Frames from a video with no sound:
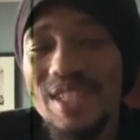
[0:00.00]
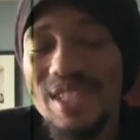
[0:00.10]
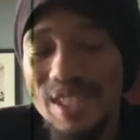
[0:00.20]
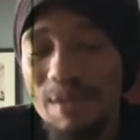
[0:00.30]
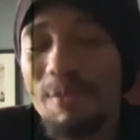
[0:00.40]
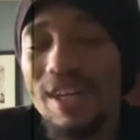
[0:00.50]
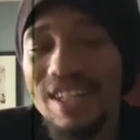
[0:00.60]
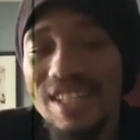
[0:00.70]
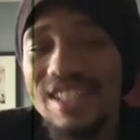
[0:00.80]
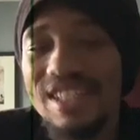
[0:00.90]
Somebody
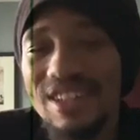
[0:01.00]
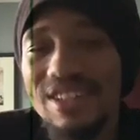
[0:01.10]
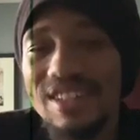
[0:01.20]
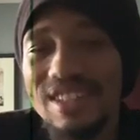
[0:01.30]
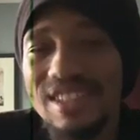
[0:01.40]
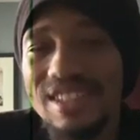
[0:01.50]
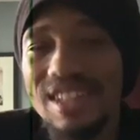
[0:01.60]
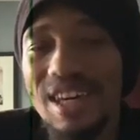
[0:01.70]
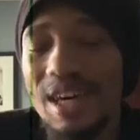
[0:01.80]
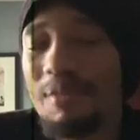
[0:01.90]
needs to hear this.
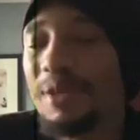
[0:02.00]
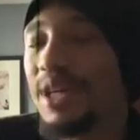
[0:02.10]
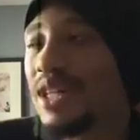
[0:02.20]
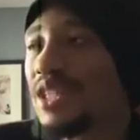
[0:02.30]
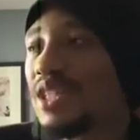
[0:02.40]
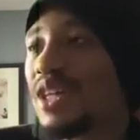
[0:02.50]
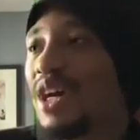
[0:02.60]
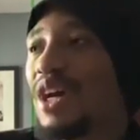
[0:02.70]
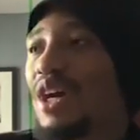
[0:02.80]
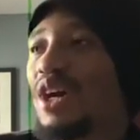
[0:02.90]
Because
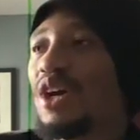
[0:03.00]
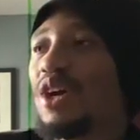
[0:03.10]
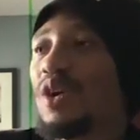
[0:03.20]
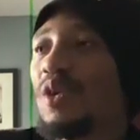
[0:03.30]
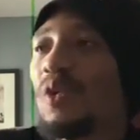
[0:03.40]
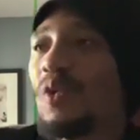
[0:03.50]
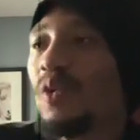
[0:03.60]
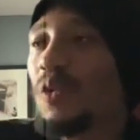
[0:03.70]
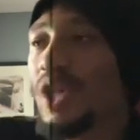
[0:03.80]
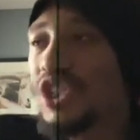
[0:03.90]

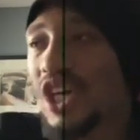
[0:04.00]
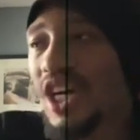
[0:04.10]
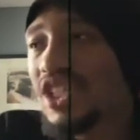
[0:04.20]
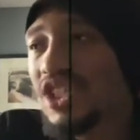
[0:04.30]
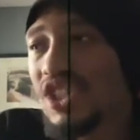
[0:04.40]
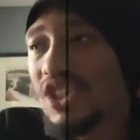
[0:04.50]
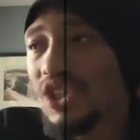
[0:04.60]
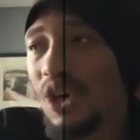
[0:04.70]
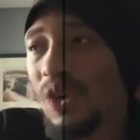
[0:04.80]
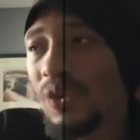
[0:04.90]
we just
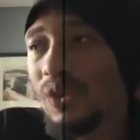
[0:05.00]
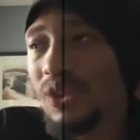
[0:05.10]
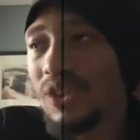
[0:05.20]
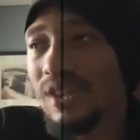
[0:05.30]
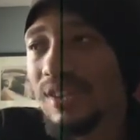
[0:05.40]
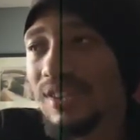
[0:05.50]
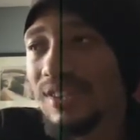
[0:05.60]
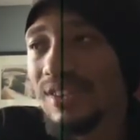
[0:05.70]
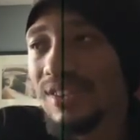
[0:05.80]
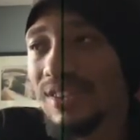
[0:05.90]
don't
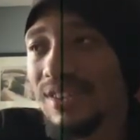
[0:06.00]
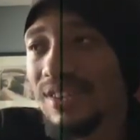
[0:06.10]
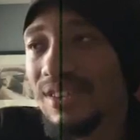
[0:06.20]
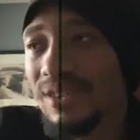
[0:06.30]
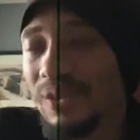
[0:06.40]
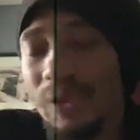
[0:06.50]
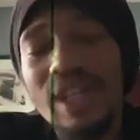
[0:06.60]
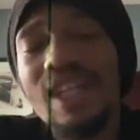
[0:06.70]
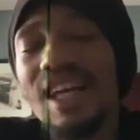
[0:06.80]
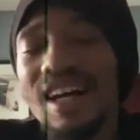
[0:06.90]

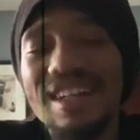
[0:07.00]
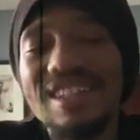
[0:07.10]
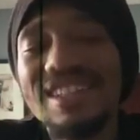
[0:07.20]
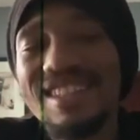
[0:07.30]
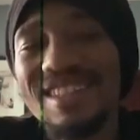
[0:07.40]
realize